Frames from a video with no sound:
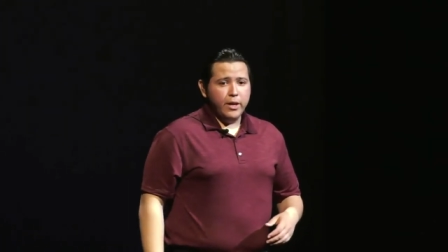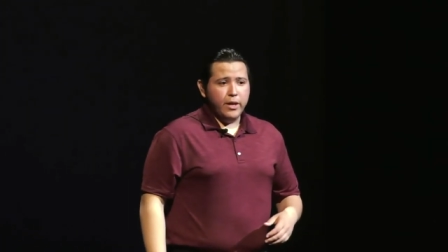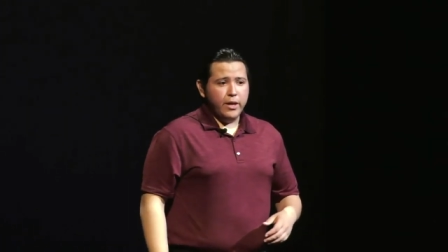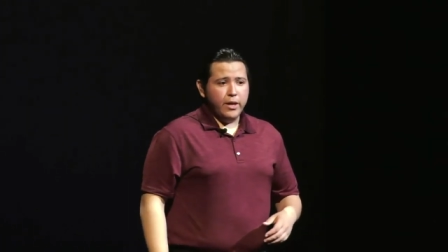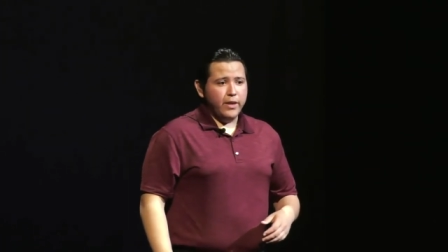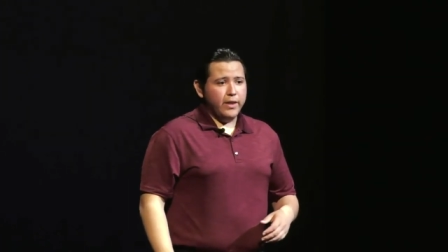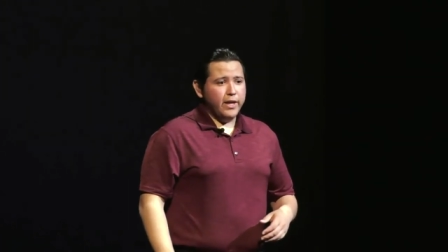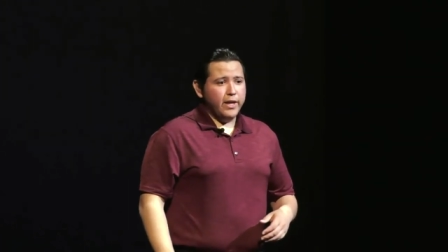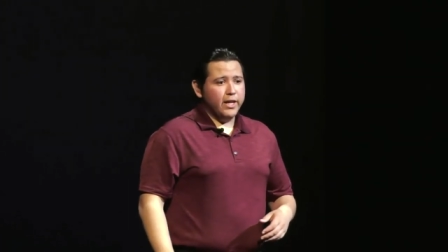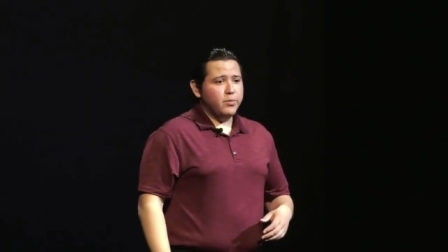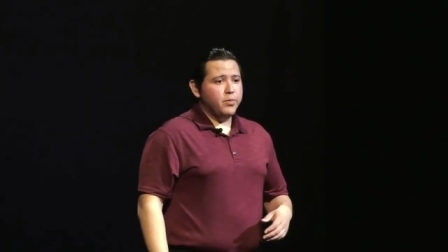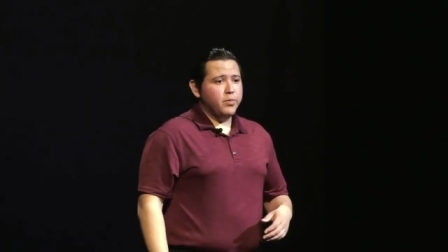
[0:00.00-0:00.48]

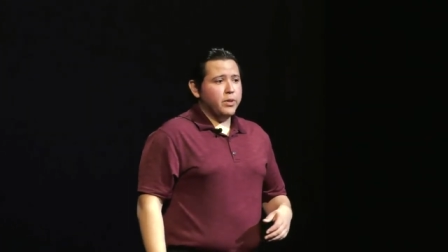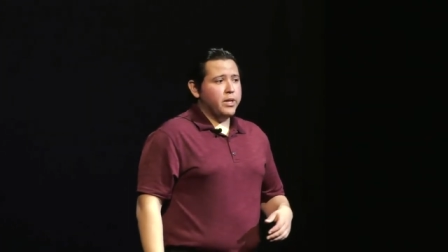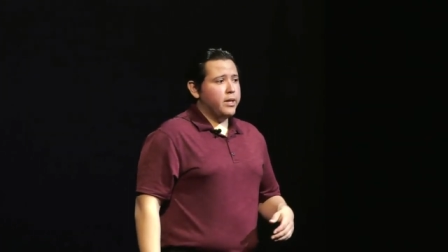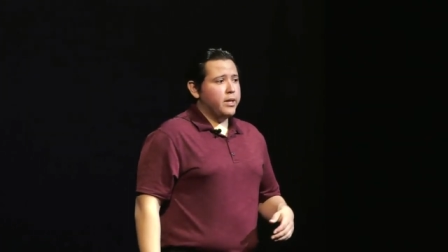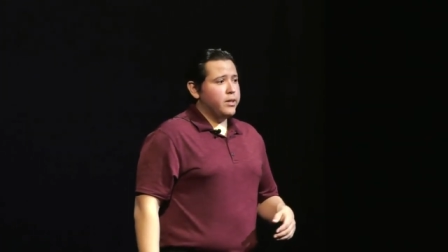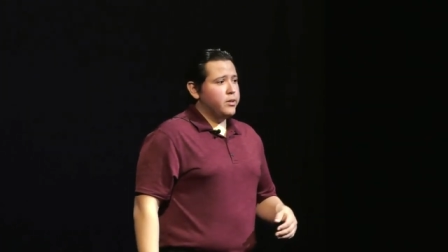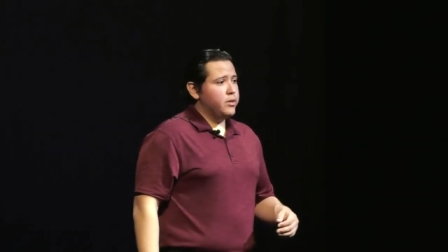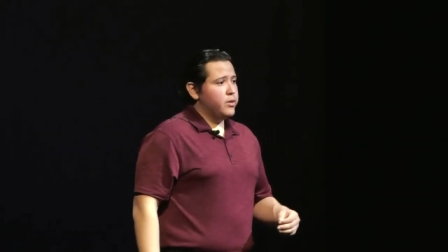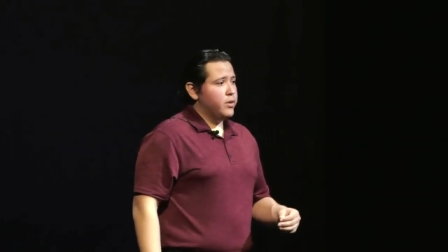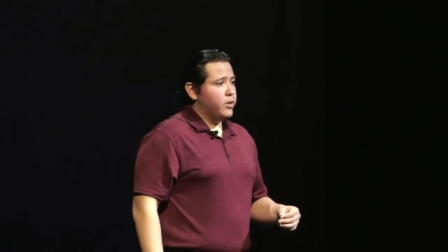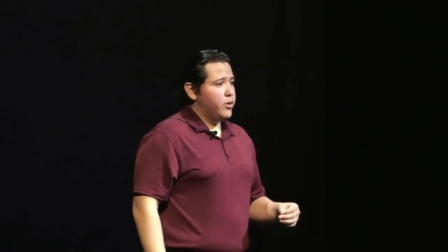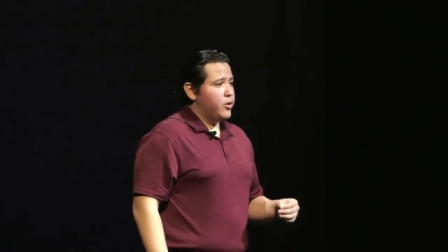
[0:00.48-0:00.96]
And that's
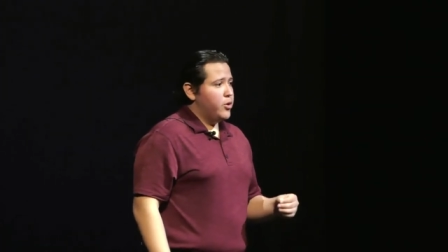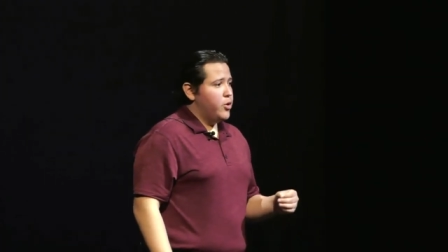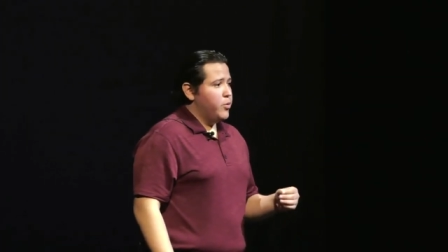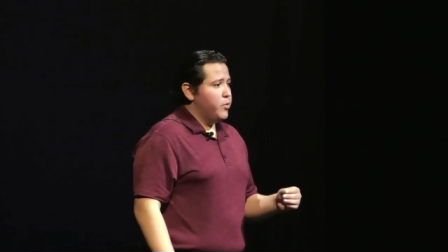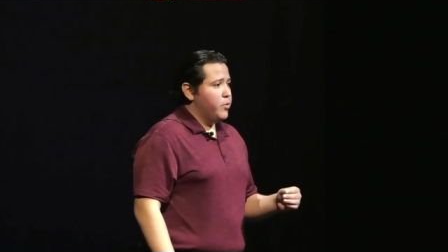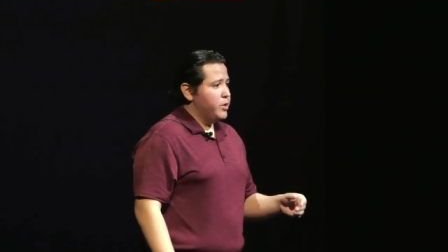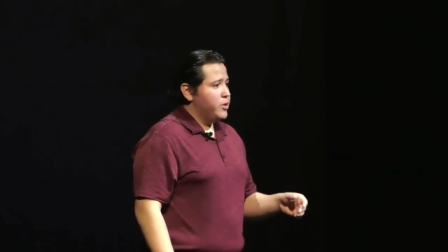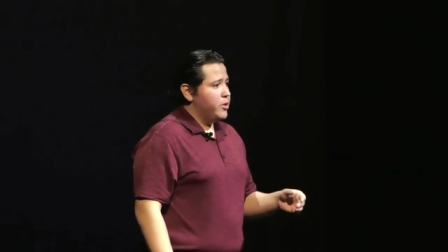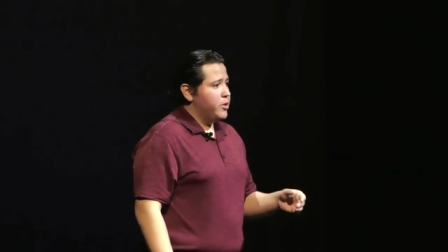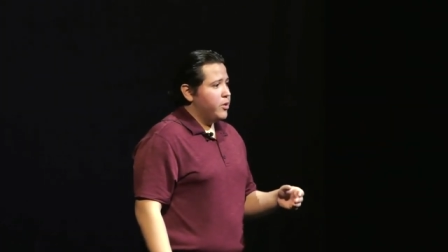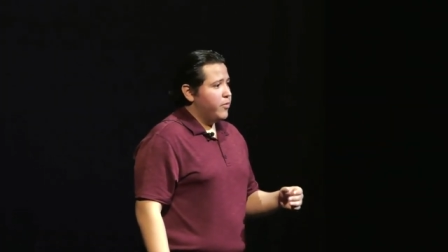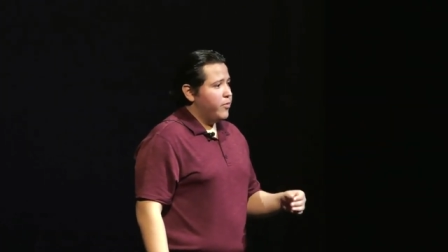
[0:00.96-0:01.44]
because
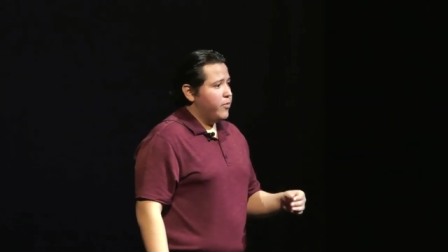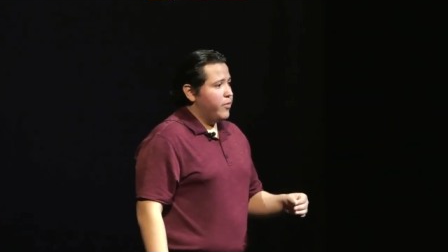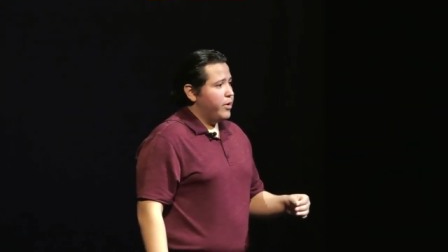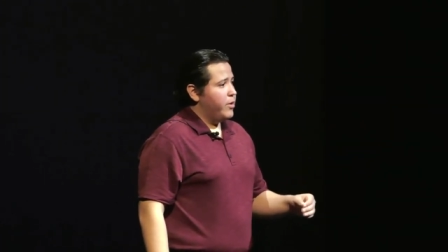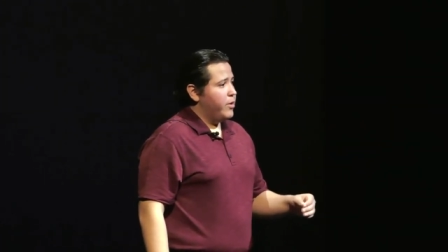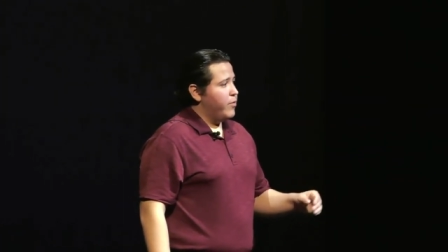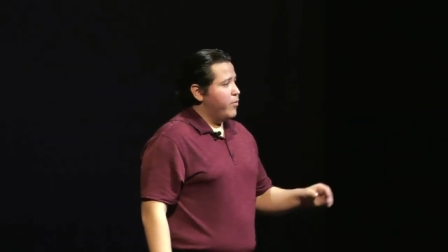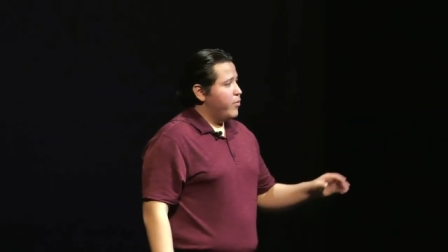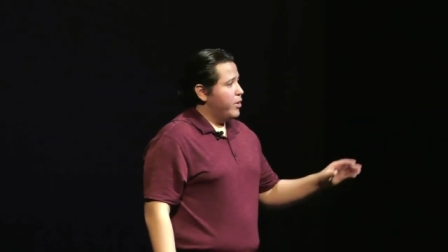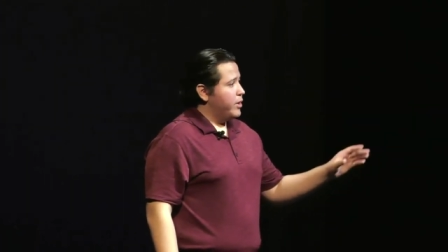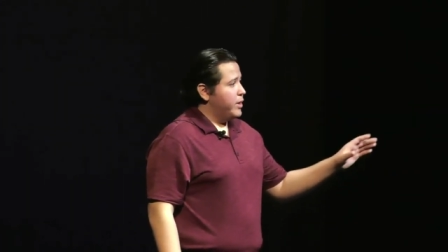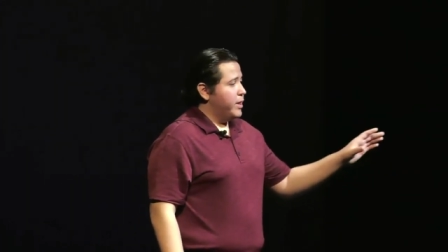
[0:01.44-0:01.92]
humans are
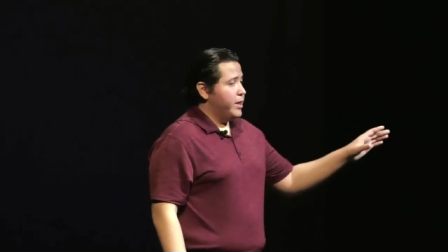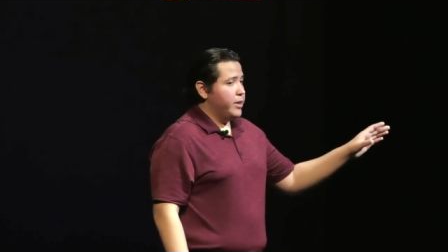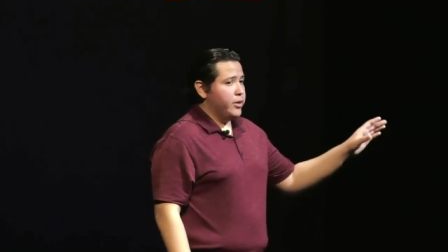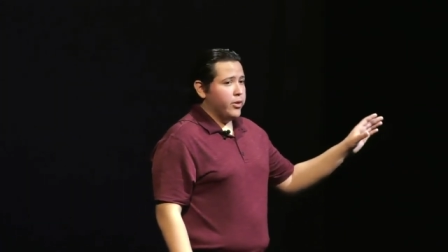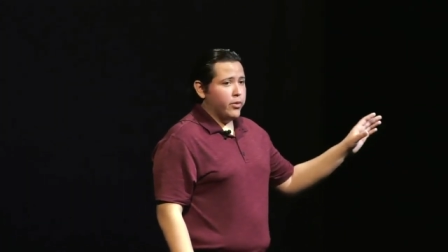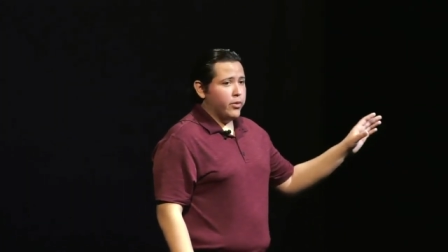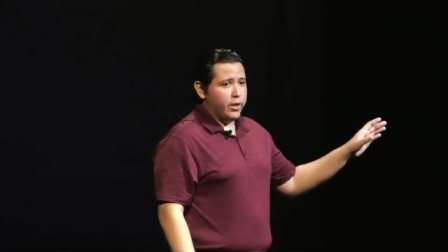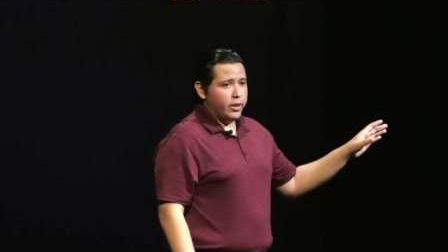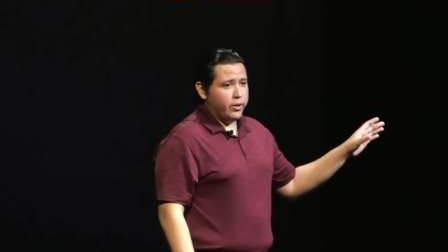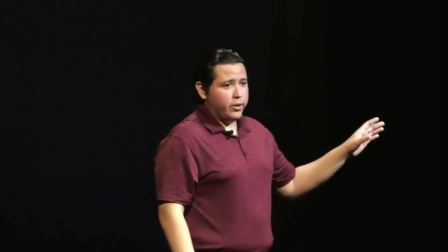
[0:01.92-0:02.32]
afraid of what they don't